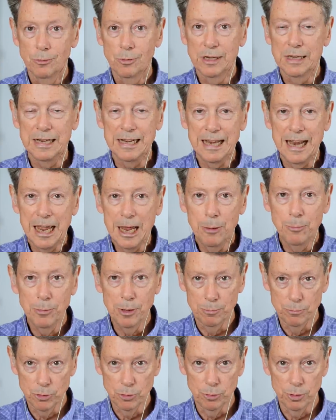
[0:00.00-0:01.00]
We can name
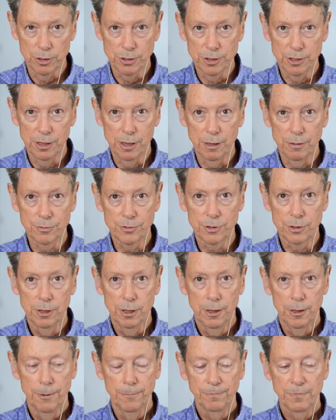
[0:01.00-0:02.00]
them to ourselves
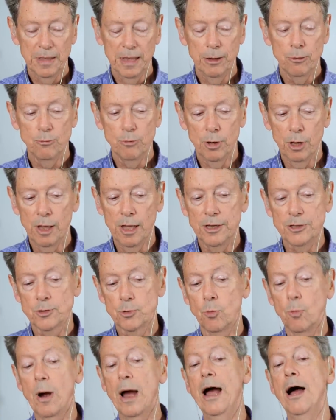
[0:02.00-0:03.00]
and
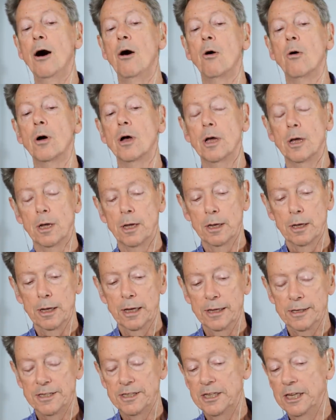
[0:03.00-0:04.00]
realize, wow,
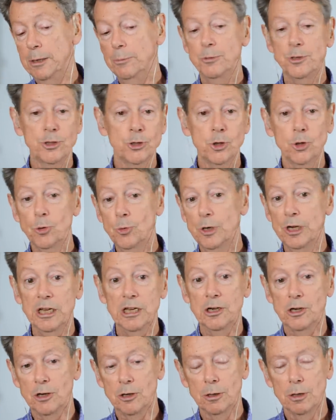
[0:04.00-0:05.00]
it seems so
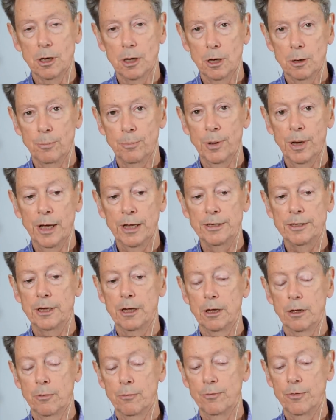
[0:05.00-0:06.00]
real, but
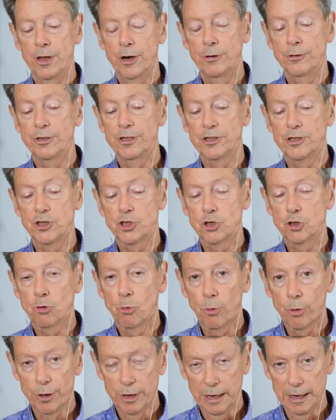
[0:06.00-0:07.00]
they're
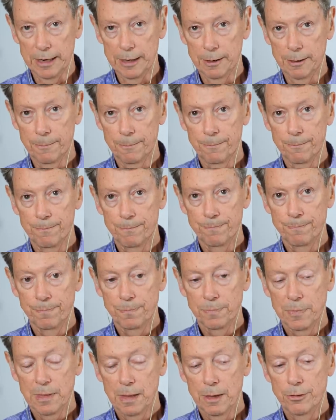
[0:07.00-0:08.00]
distorting
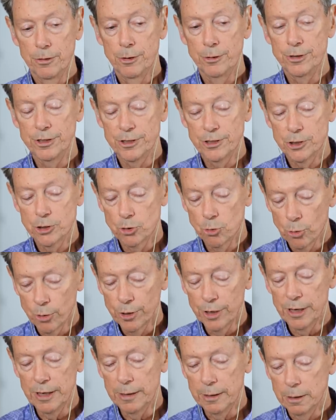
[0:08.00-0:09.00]
they're
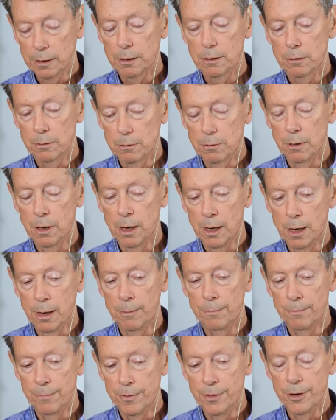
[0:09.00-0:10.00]
distorting.
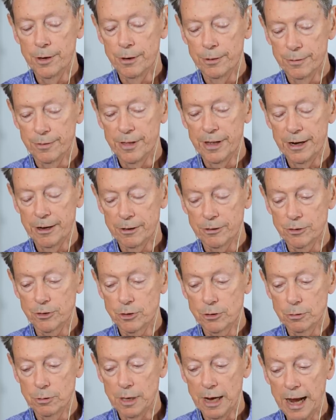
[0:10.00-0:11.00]
Uh, they're they're
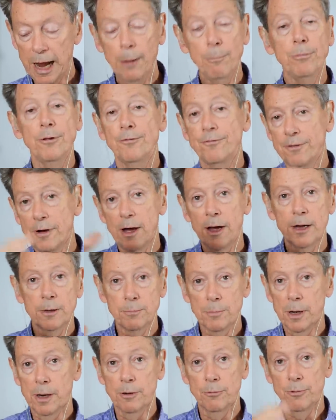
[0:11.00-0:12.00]

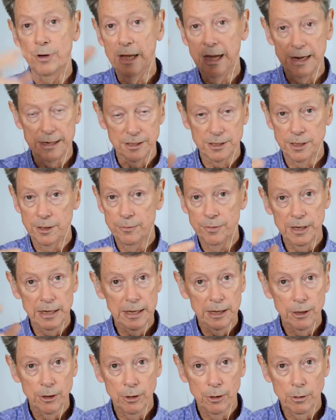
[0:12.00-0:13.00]
amplifying my reactivity
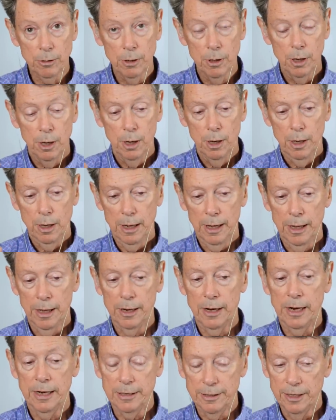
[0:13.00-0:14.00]
here,
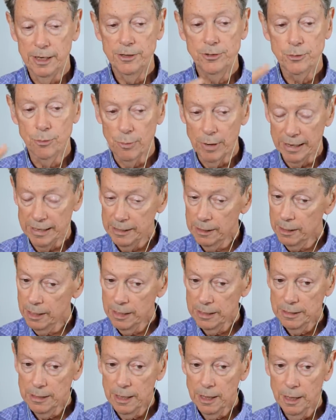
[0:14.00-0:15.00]
and I need to
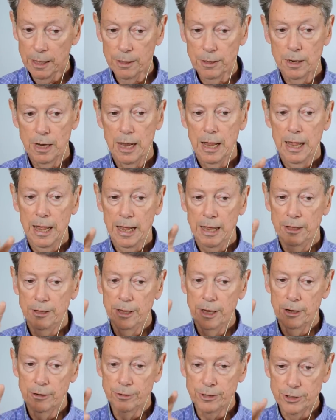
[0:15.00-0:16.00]
regulate that. And
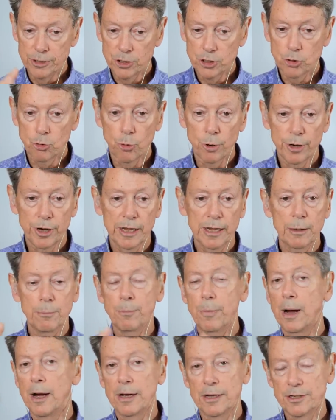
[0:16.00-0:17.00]
they are distorting
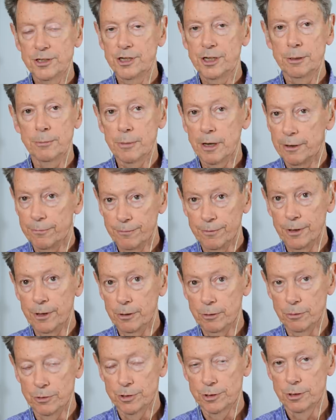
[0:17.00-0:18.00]
and biasing my
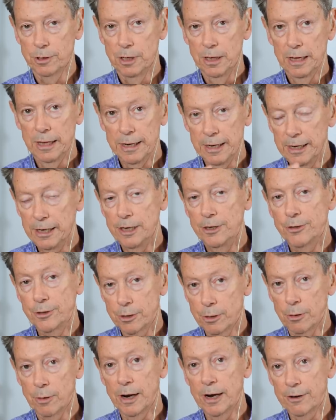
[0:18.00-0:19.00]
views, and I need to
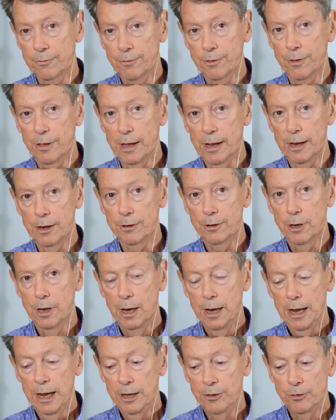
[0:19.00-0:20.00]
correct for that.
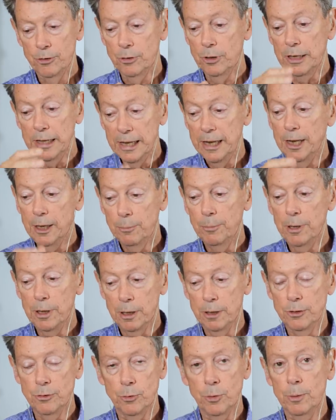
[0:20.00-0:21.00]
And they're leading me
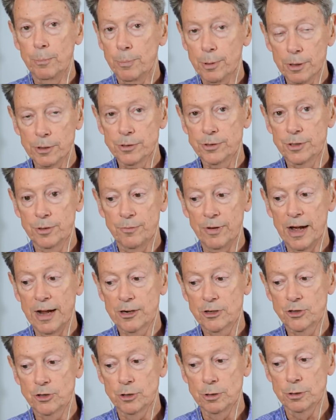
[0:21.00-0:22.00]
into impulsive
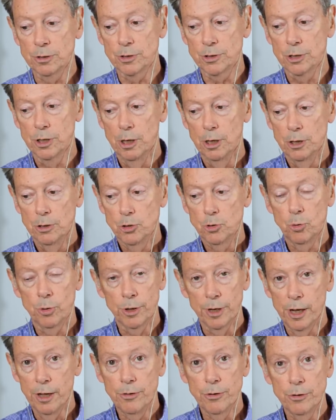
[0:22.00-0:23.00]
actions
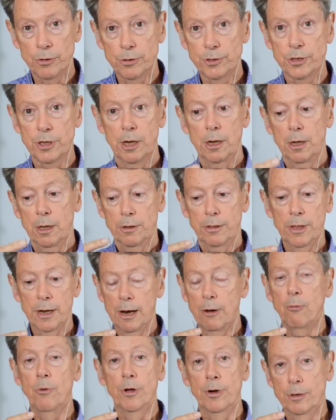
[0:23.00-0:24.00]
toward others that
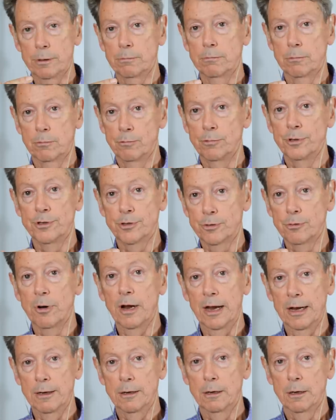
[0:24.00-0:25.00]
I want to
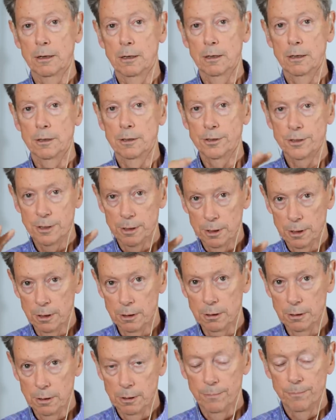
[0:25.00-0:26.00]
restrain
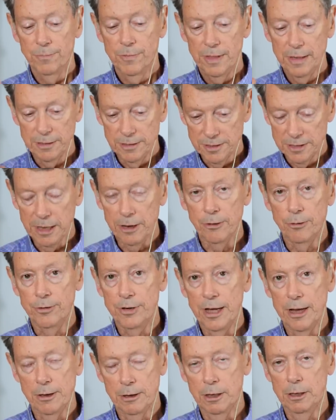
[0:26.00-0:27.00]
until things settle
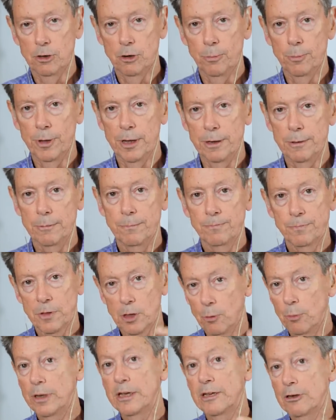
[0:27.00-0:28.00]
down a little bit.
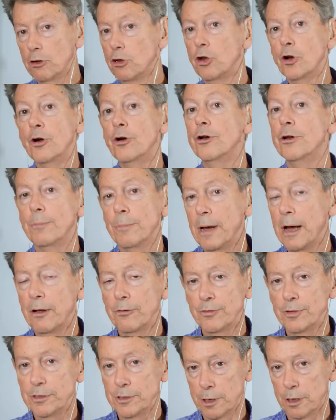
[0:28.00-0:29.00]
We can learn
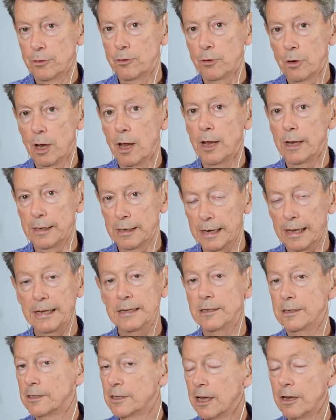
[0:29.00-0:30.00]
about these underlying
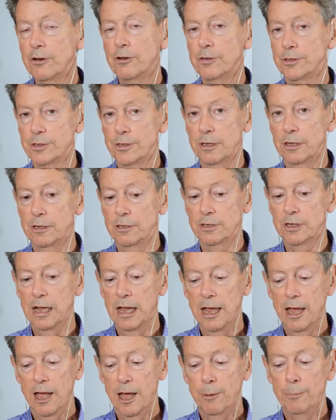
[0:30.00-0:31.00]
latent tendencies
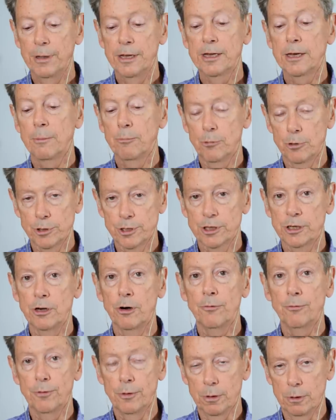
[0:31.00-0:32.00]
and become more
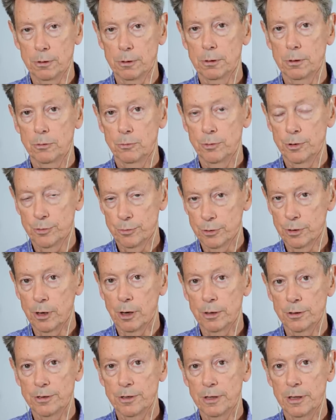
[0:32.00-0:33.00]
skillful with
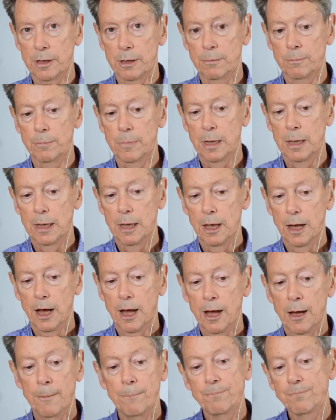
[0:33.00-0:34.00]
regard to them.
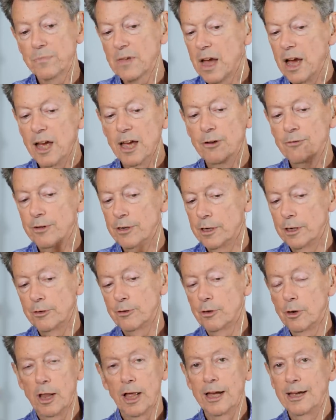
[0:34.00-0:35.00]
Um, I have an
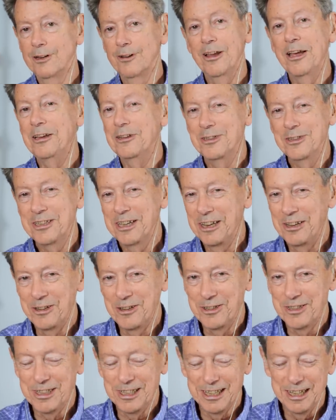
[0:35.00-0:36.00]
underlying latent
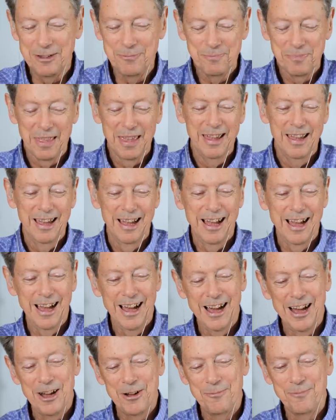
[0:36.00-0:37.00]
tendency
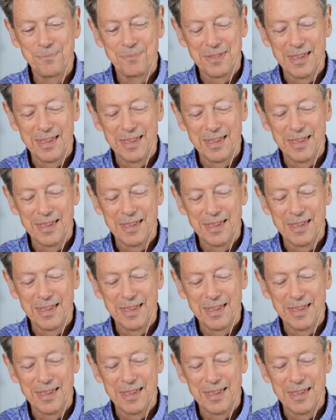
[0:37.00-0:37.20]
uh,